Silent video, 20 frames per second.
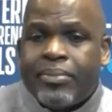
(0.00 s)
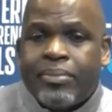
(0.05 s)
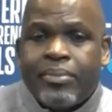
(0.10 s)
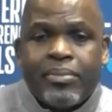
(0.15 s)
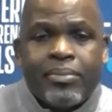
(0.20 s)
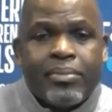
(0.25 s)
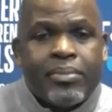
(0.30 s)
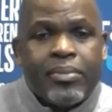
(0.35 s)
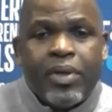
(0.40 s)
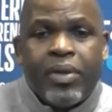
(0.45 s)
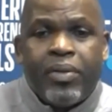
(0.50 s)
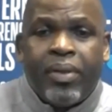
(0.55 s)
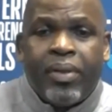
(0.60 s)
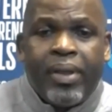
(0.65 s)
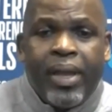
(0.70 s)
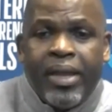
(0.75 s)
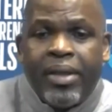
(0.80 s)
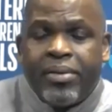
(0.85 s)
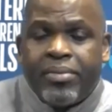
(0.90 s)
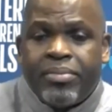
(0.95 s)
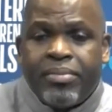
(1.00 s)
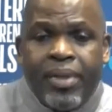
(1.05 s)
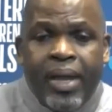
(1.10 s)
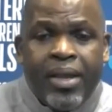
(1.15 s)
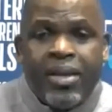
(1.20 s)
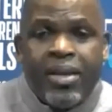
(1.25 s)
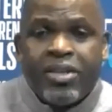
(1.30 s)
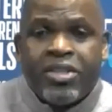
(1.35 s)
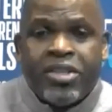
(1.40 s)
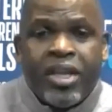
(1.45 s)
you know, they, they
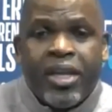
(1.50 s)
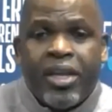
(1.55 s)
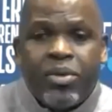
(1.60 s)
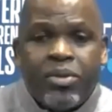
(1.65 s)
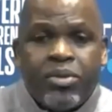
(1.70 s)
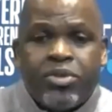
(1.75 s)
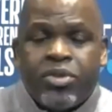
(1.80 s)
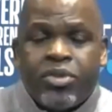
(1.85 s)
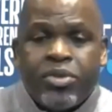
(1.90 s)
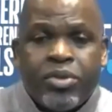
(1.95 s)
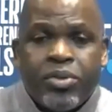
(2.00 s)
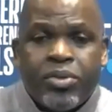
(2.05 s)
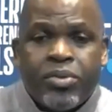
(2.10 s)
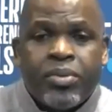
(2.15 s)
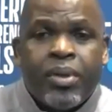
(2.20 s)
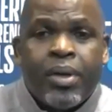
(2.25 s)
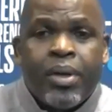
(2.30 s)
continue to